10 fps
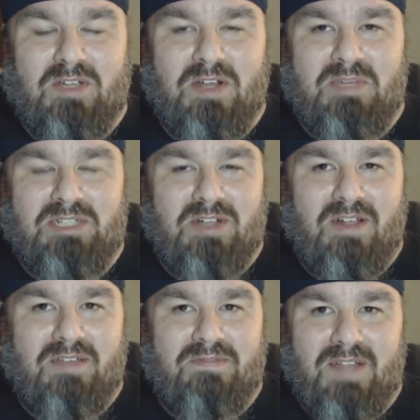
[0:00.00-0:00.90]
going to be
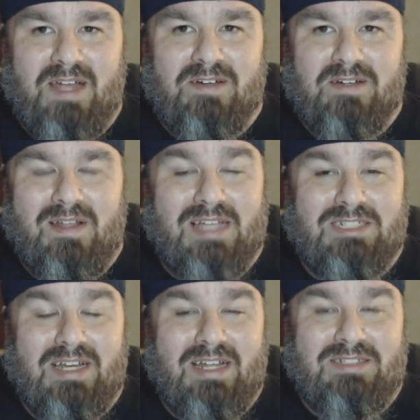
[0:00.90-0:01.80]
Charlotte Flair, and that
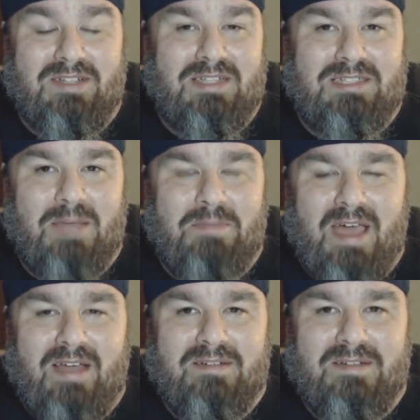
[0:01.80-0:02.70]
she needs to accept
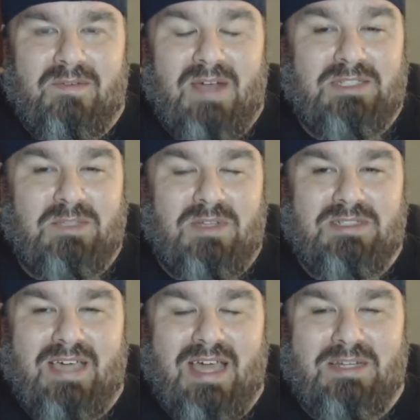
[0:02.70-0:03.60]
that. Rousey once
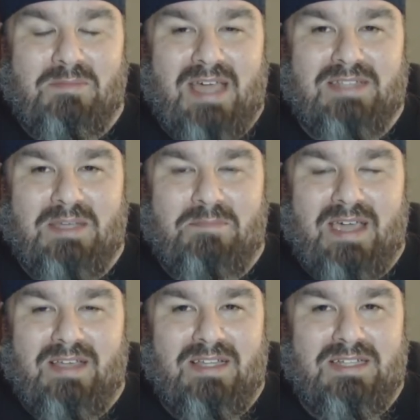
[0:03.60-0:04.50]
again demands that
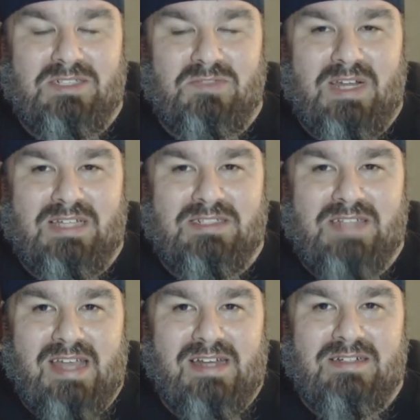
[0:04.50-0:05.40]
Becky Lynch is
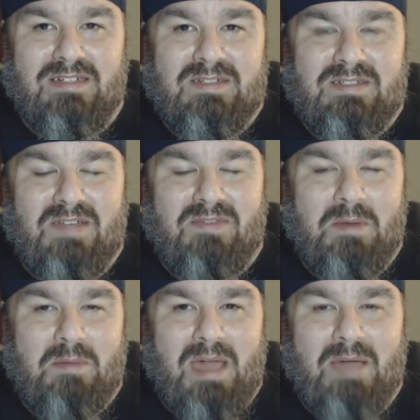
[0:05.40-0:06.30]
reinstated. Stephanie
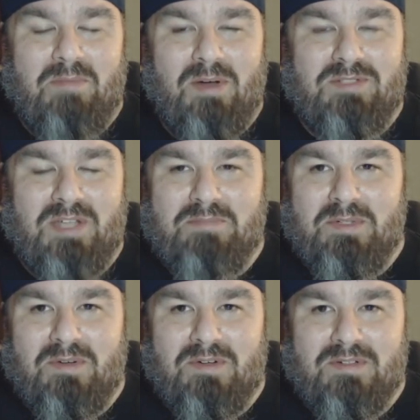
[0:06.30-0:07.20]
McMahon bows up
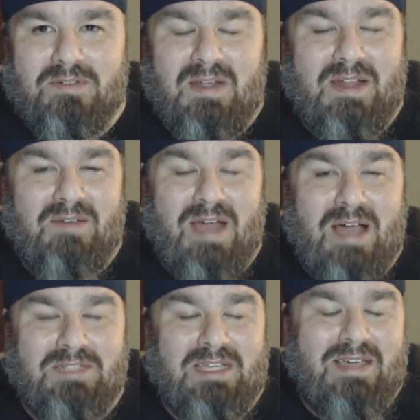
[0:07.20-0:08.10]
to her, and then
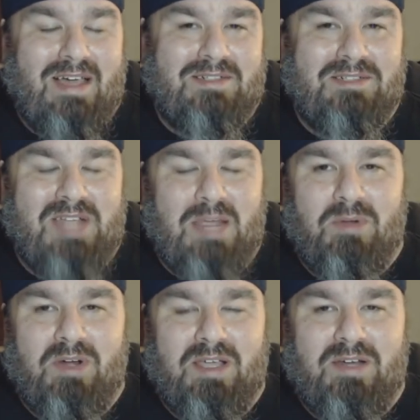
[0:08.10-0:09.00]
Rousey, kind of
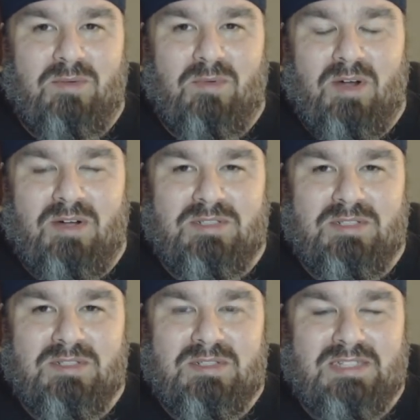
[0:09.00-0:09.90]
stammering in her words,
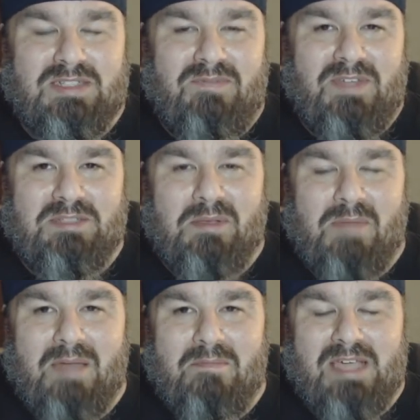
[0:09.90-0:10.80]
says that Vince
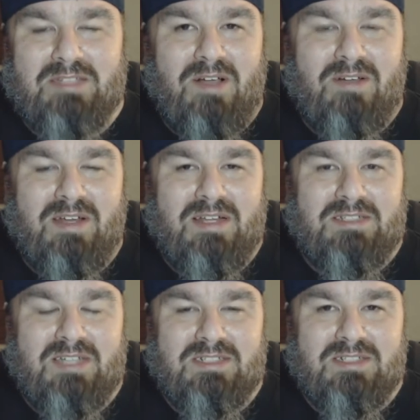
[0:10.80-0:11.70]
McMahon makes all the
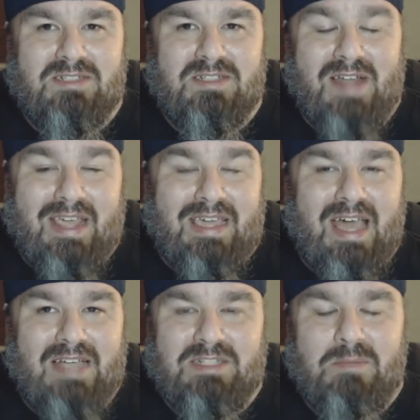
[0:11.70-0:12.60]
decisions and that he
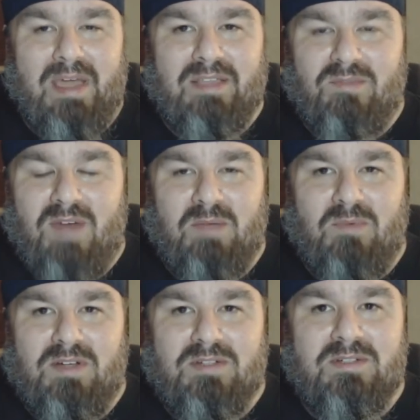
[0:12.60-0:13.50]
has to make the right
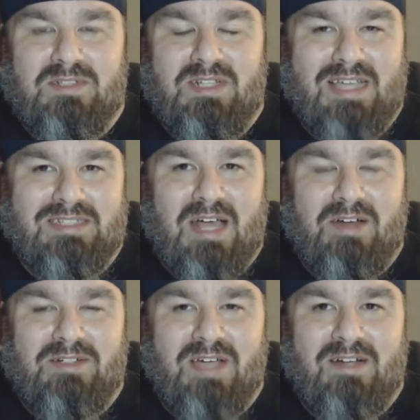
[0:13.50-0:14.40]
one. She lays down
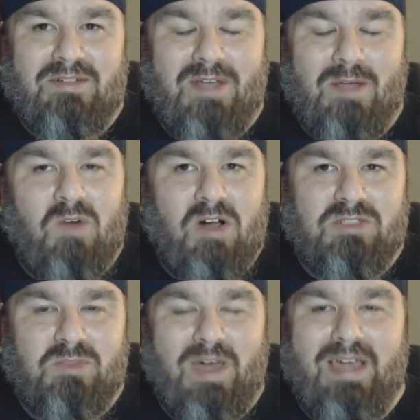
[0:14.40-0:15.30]
her title and
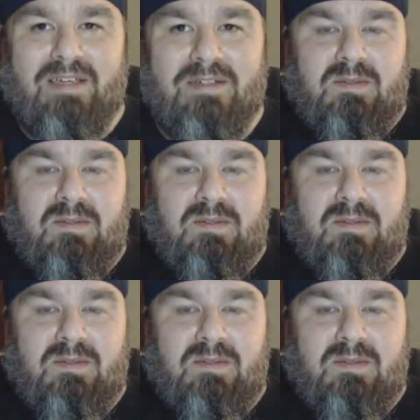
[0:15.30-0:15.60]
walks away.